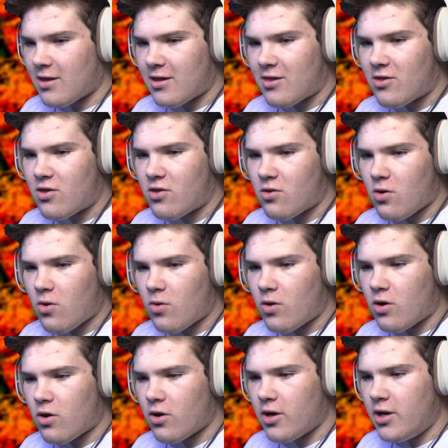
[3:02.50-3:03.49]
it's so
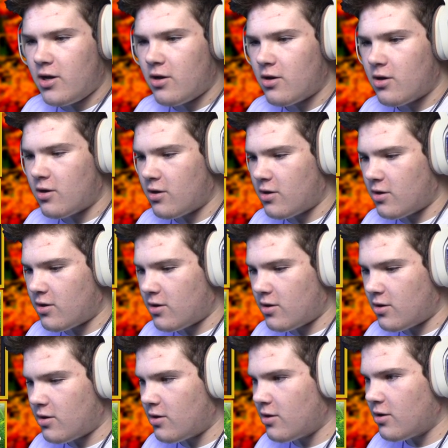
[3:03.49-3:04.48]
good.
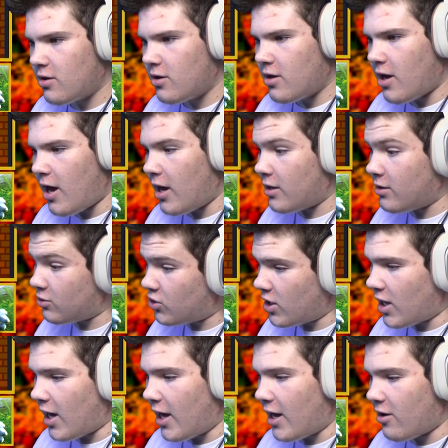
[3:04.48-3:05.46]
And
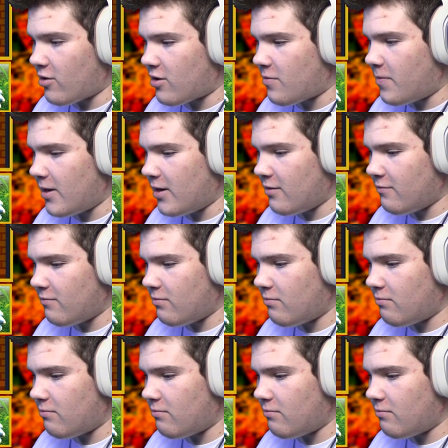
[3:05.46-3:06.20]
Jinghai outsped it.